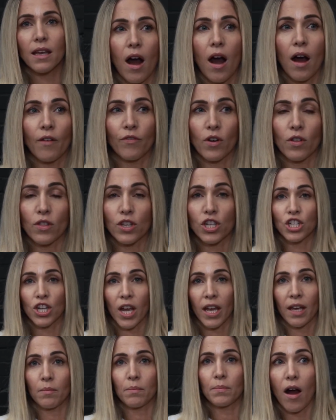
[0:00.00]
I've got the
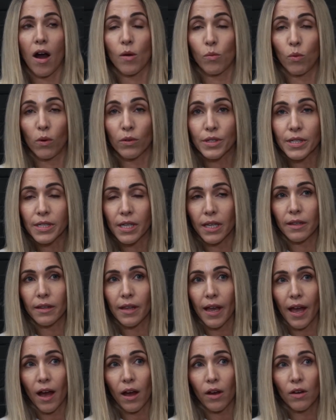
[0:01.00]
shape I wanted
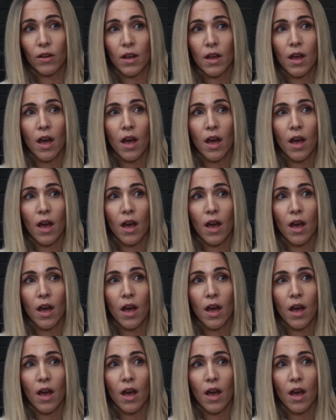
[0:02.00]
now.